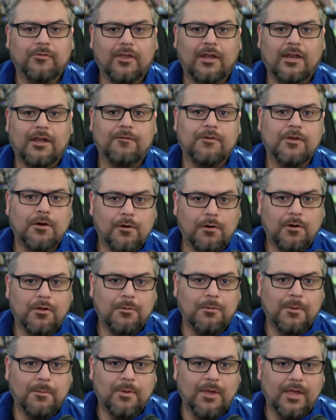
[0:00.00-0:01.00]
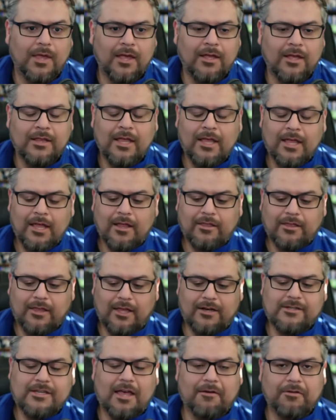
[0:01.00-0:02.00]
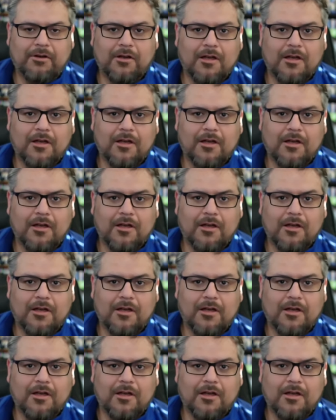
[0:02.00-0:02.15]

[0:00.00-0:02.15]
And if you're a human being that is having a